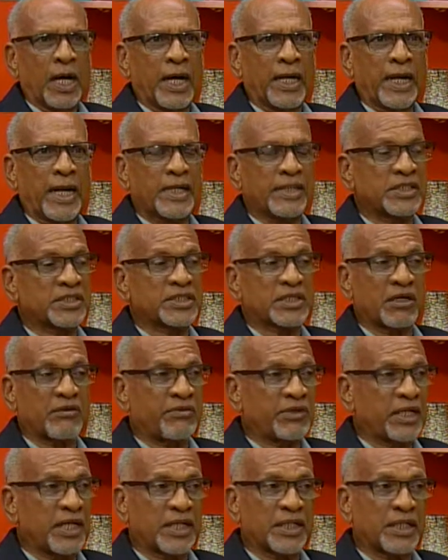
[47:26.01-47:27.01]
And I
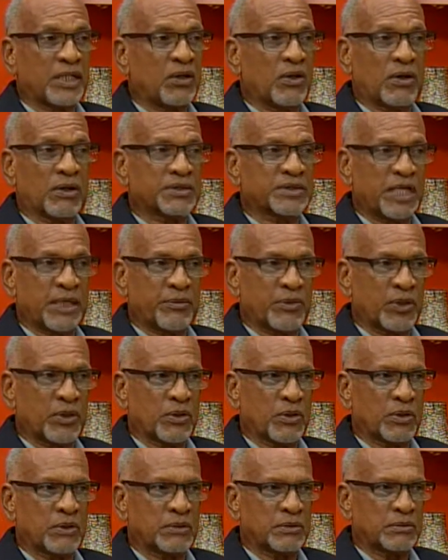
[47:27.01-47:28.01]
discovered that a long time
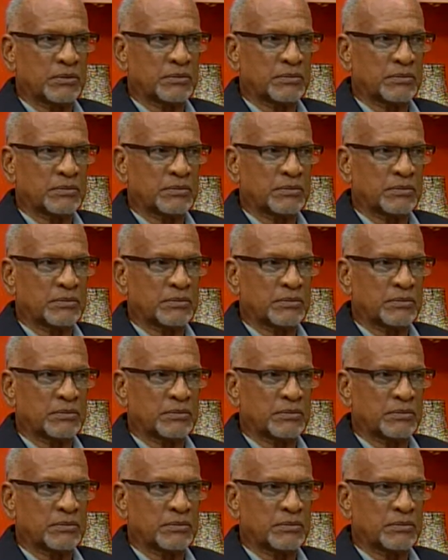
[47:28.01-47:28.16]
ago,